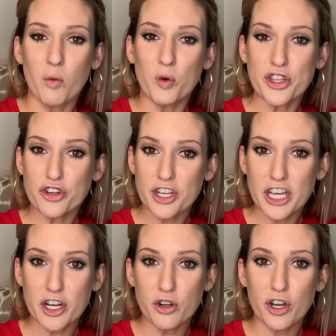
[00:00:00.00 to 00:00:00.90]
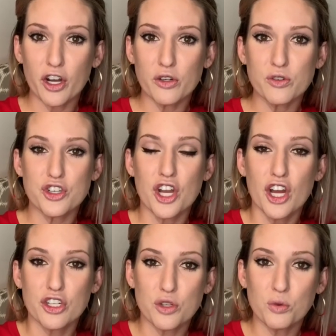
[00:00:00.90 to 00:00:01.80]
with your keto coach
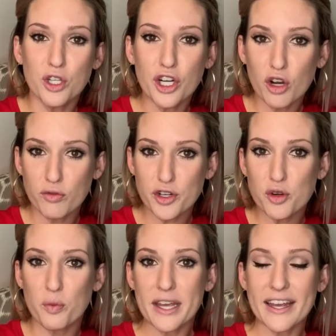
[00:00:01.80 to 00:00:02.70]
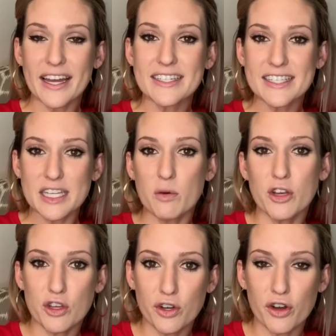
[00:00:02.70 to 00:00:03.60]
to look over your week and see
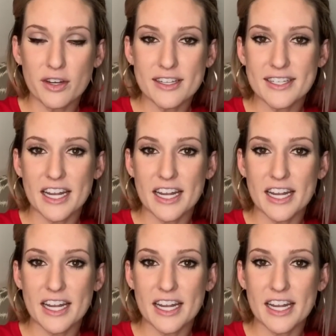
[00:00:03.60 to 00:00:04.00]
what you noticed,